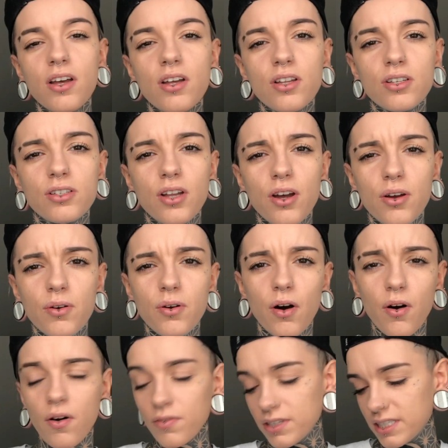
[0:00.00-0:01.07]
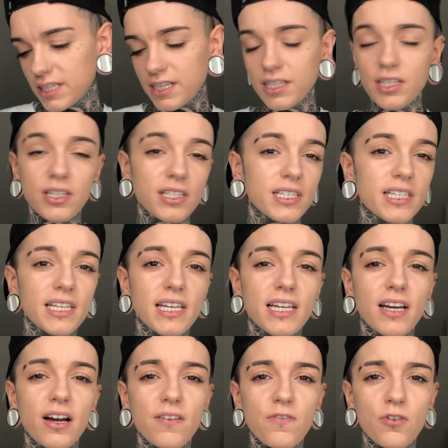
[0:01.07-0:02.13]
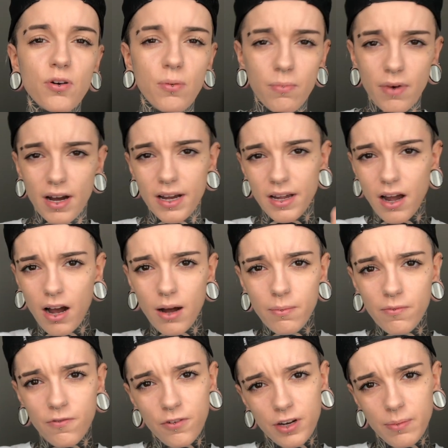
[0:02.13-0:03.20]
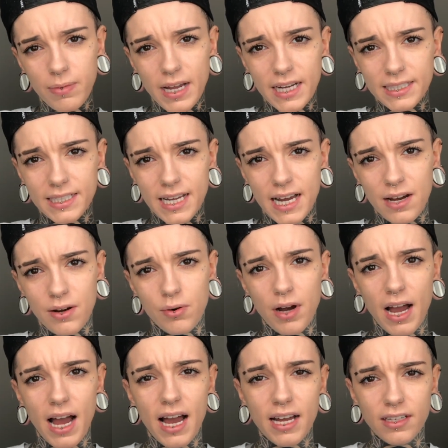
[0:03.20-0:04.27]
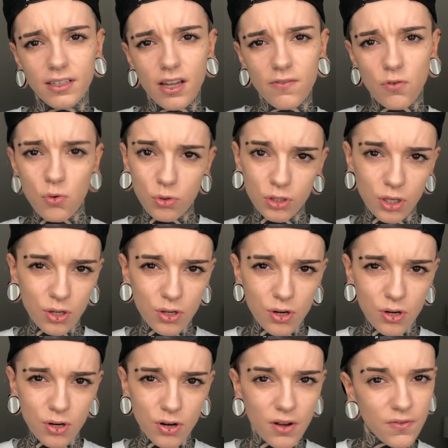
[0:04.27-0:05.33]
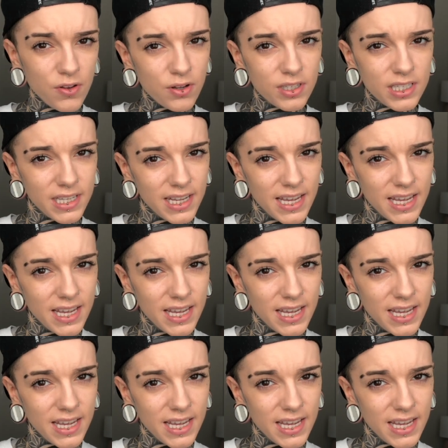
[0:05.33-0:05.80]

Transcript: So obviously, as you can see, I've got my arm fully blacked out, and I've also got, if you can see